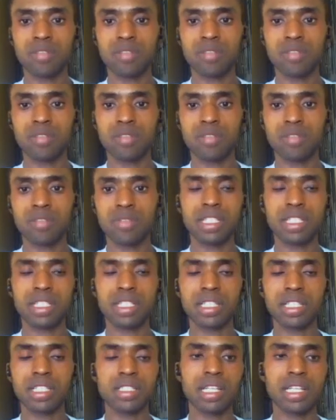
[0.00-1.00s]
Then bring
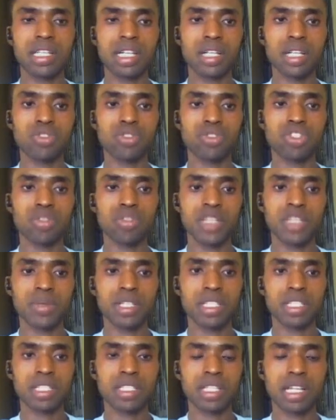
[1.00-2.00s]
this down, we should be
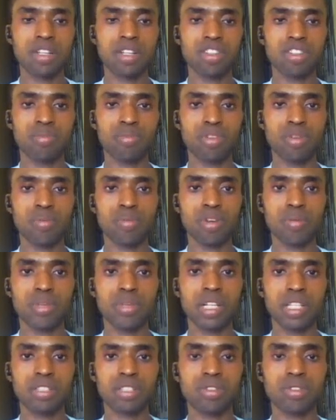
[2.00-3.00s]
expecting this kind of pop-up that
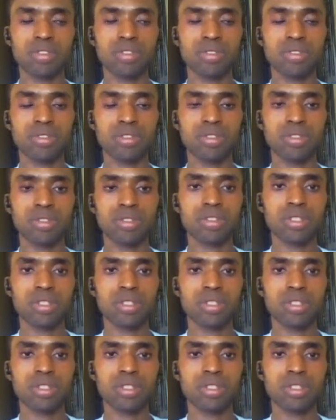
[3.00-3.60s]
is going to show.